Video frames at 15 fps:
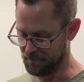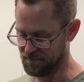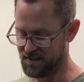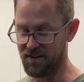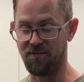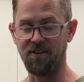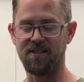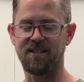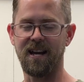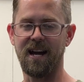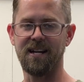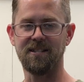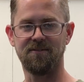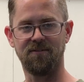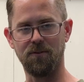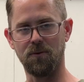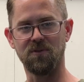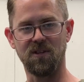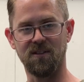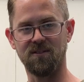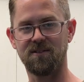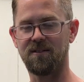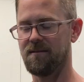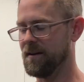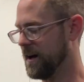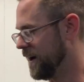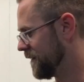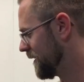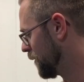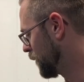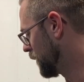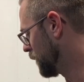different size fuses that we